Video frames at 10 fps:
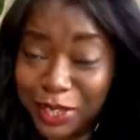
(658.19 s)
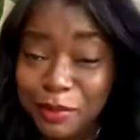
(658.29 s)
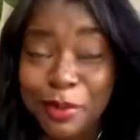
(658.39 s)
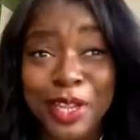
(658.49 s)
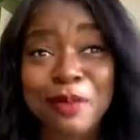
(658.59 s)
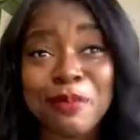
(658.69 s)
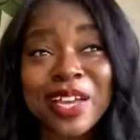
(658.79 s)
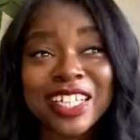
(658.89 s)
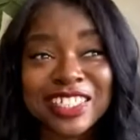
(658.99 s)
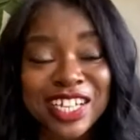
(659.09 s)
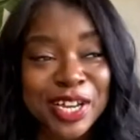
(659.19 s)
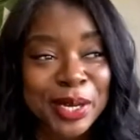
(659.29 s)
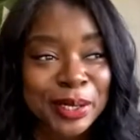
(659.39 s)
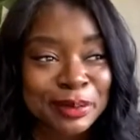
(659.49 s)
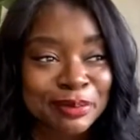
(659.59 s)
pretty much.
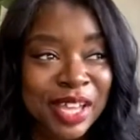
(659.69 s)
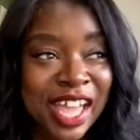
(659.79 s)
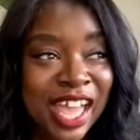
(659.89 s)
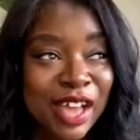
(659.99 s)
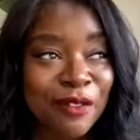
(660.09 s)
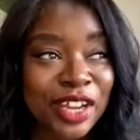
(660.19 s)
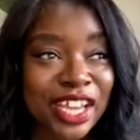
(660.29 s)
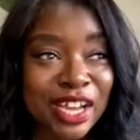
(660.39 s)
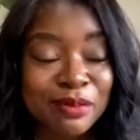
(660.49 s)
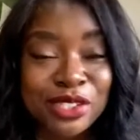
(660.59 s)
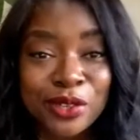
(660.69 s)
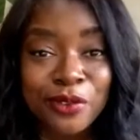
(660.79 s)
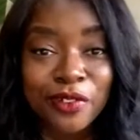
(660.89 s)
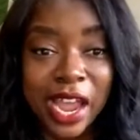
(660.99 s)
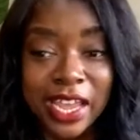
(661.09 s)
When it comes to
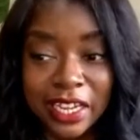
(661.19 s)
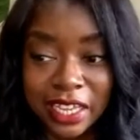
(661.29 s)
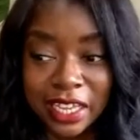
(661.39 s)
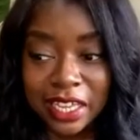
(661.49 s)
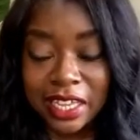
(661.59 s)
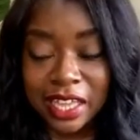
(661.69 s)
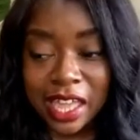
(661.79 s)
writing,